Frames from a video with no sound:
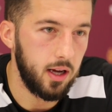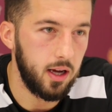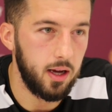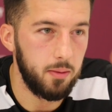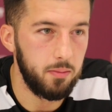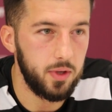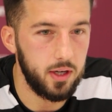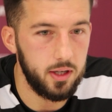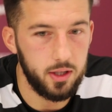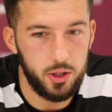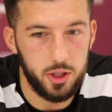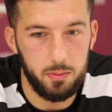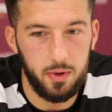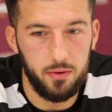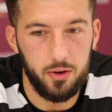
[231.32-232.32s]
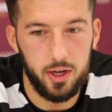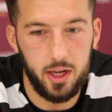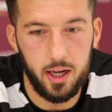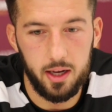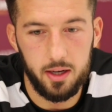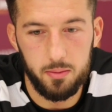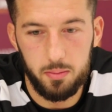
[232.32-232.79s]
you're in the gym every
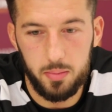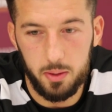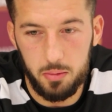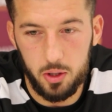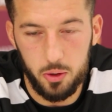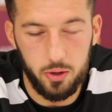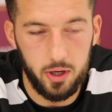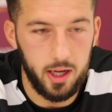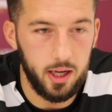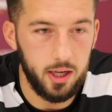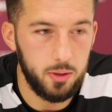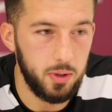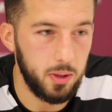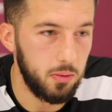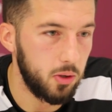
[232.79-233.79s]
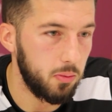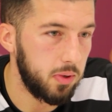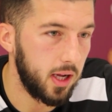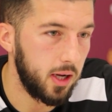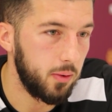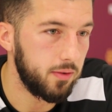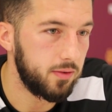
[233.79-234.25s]
day, and people your age, people you
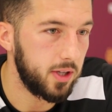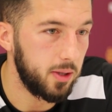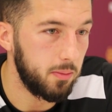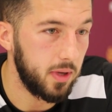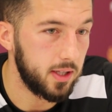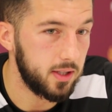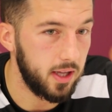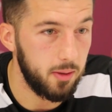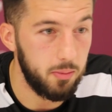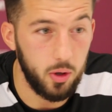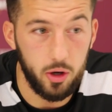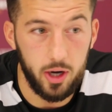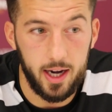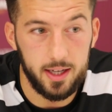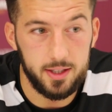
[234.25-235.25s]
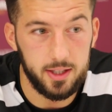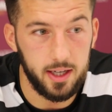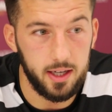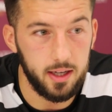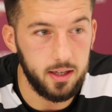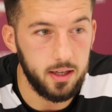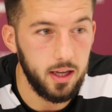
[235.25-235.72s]
play with, teammates, they're
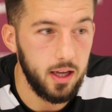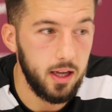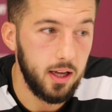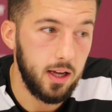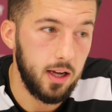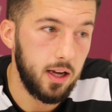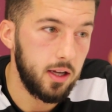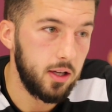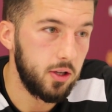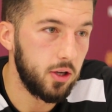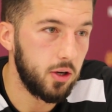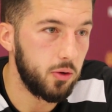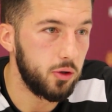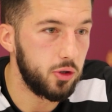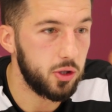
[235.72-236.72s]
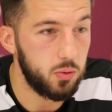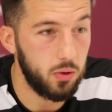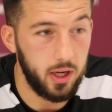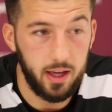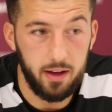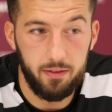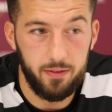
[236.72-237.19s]
progressing, and you know, you just
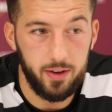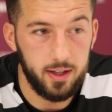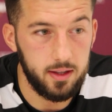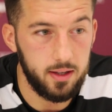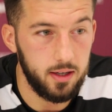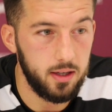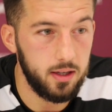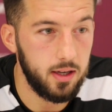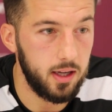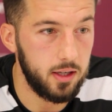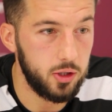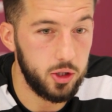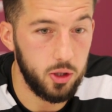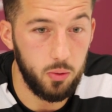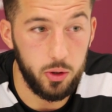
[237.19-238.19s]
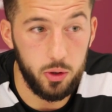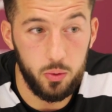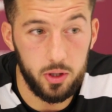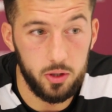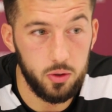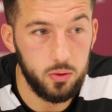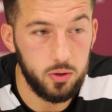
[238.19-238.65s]
want to get fit and show what
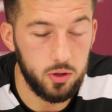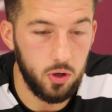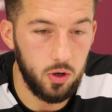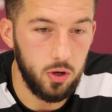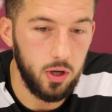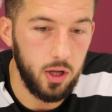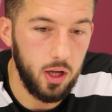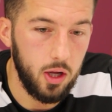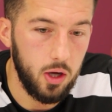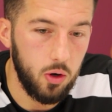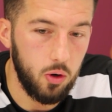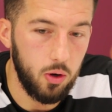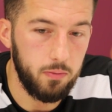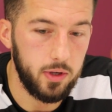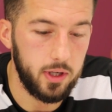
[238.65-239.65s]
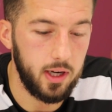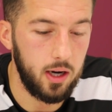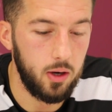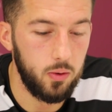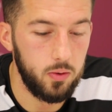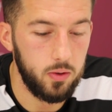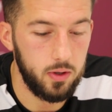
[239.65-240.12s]
you can do. So hopefully
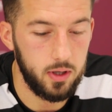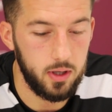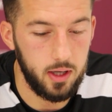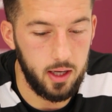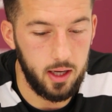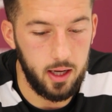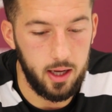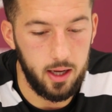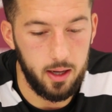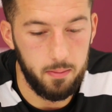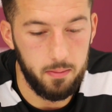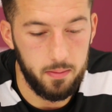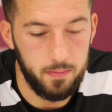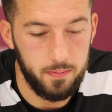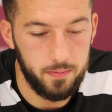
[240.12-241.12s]
now I